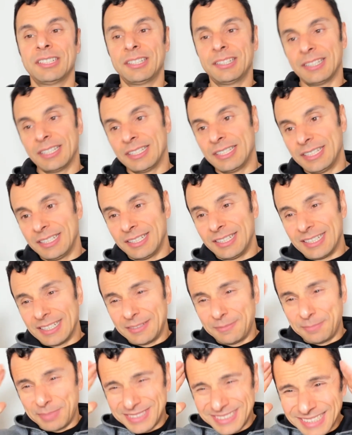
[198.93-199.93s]

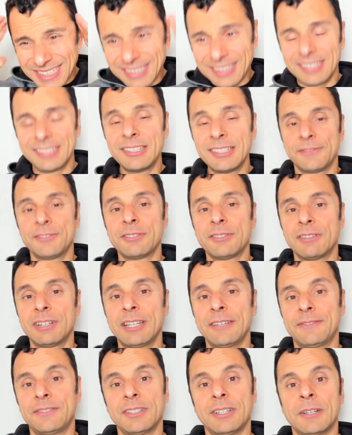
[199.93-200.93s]
And particularly if you're a
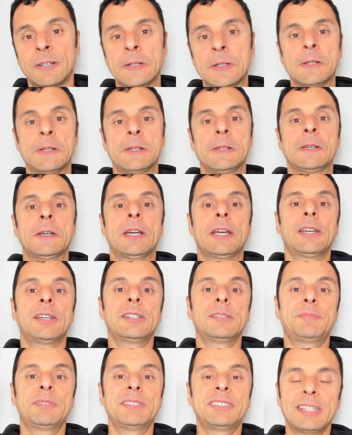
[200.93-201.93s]
lifter,
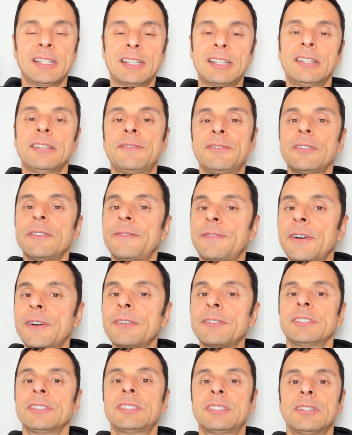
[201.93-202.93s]
and particularly if you're
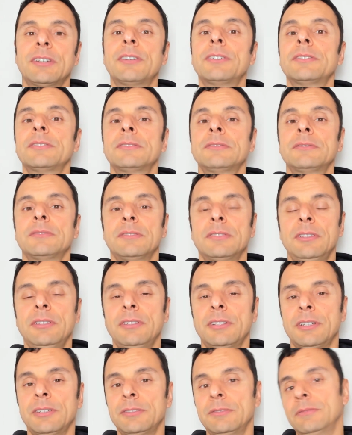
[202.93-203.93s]
focused on,
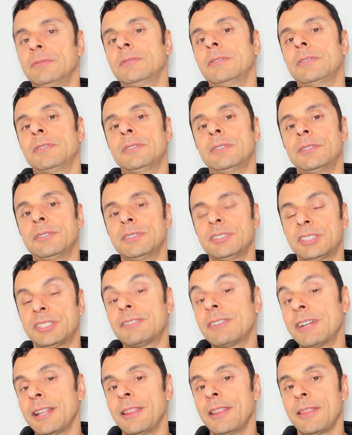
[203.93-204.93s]
on
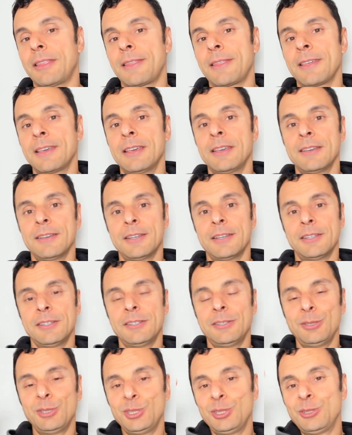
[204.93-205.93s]
strength,
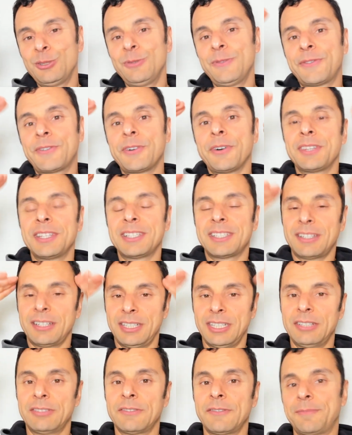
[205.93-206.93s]
you've got this
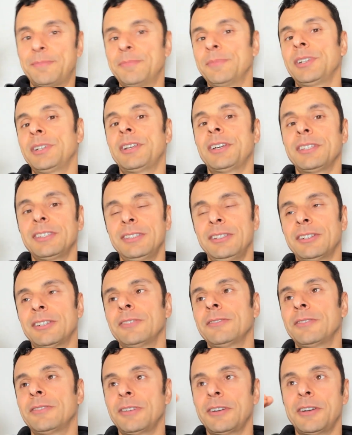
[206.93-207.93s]
idea of
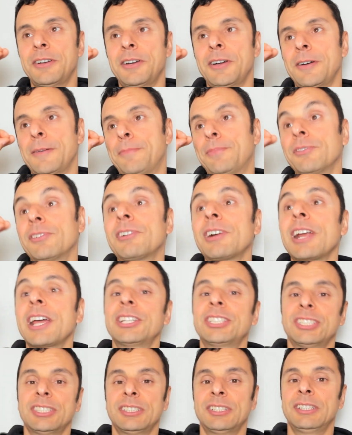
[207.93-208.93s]
a
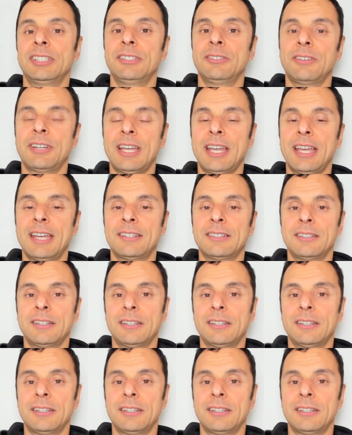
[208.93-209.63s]
progression in your head,